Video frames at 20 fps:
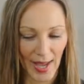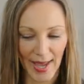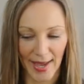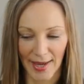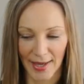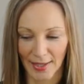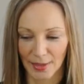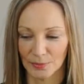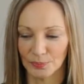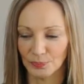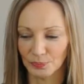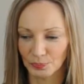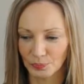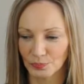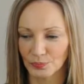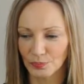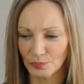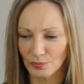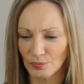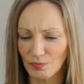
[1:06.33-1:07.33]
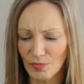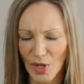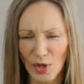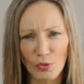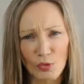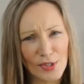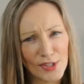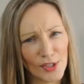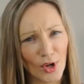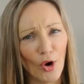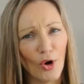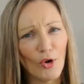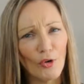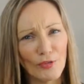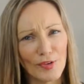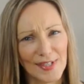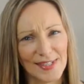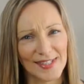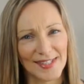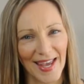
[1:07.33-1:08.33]
Our resolve
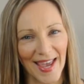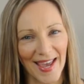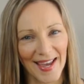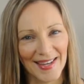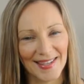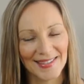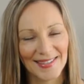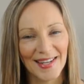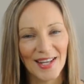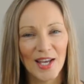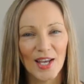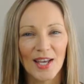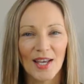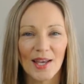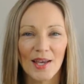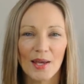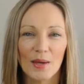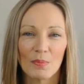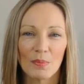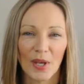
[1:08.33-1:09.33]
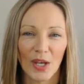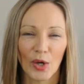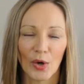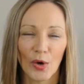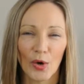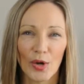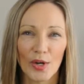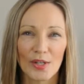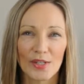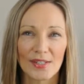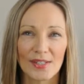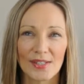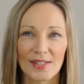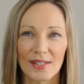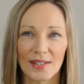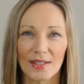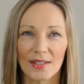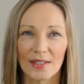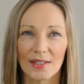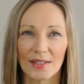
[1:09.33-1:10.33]
is down
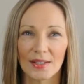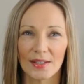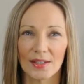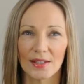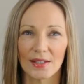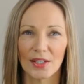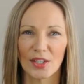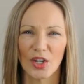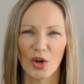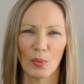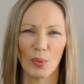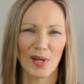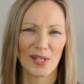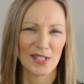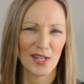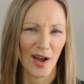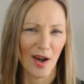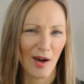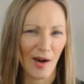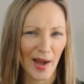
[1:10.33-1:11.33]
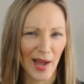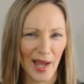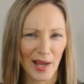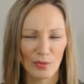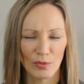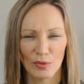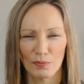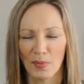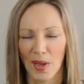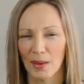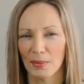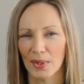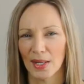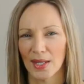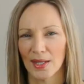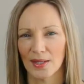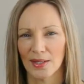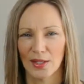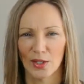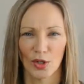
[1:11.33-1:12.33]
because, we're tired, we
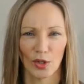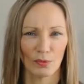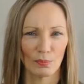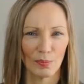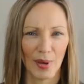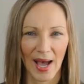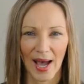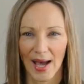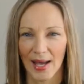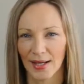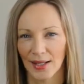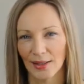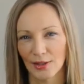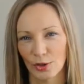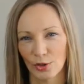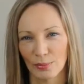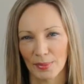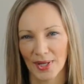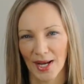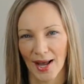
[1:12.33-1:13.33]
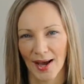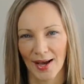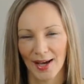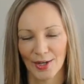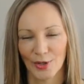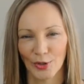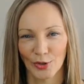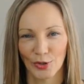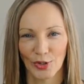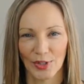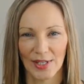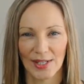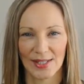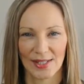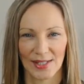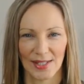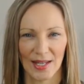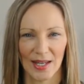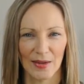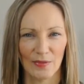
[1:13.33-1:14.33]
maybe, partied a little bit hard on New
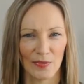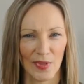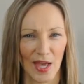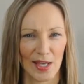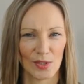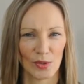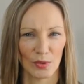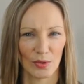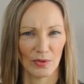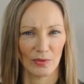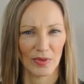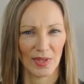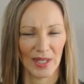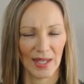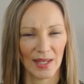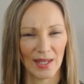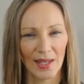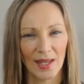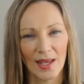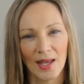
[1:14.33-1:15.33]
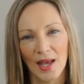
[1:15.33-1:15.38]
Year's Eve, that sort of thing.